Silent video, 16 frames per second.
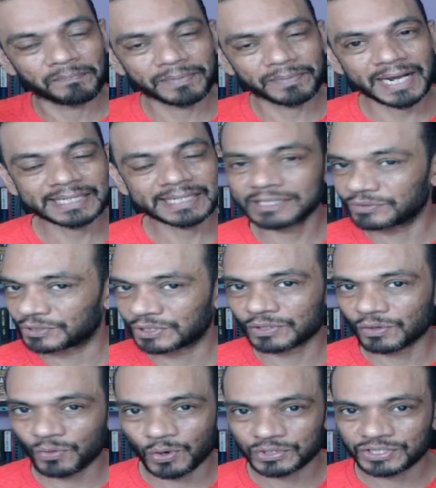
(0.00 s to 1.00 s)
practice
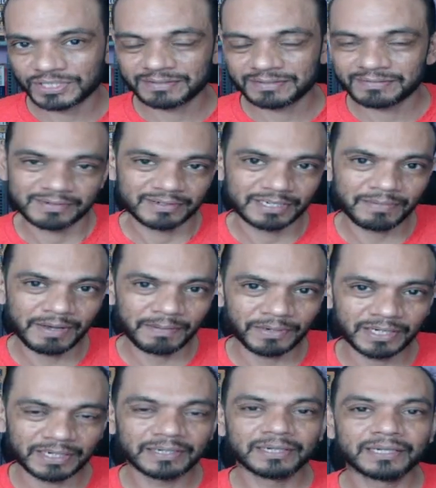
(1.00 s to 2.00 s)
without a watch.
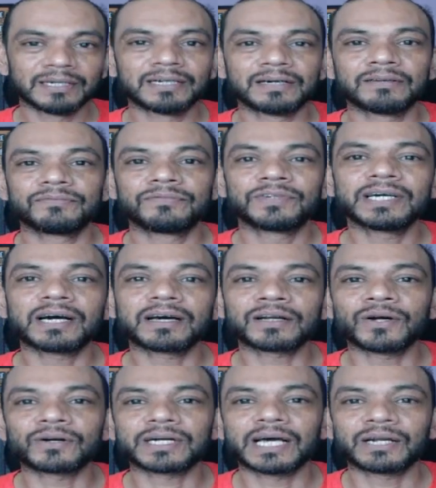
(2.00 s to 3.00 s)
Remember, we are
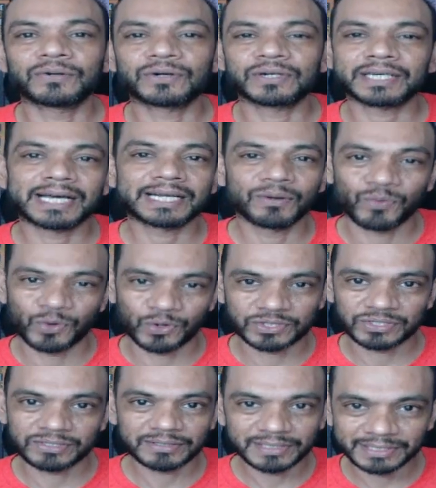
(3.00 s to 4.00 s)
not allowed to carry a
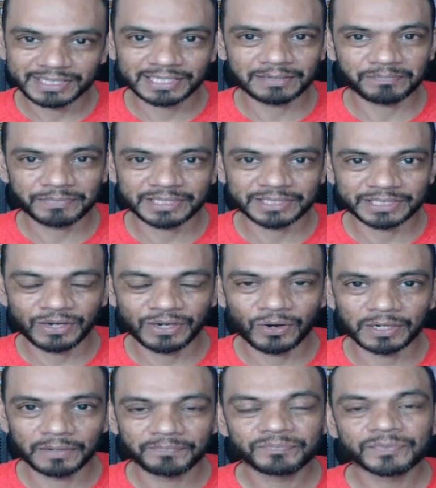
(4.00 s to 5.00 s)
watch inside the PSC
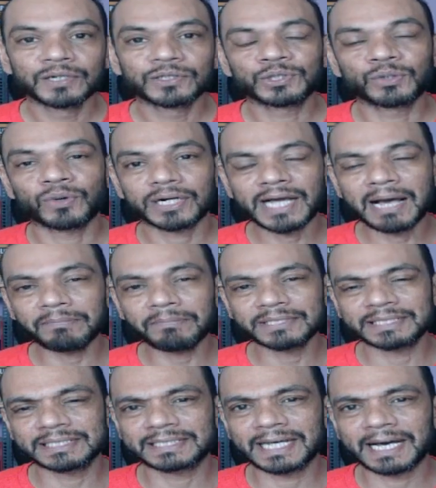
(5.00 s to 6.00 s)
hall. So what
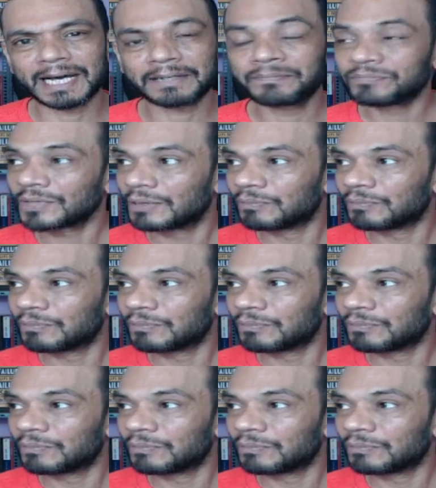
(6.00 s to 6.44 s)
happens is that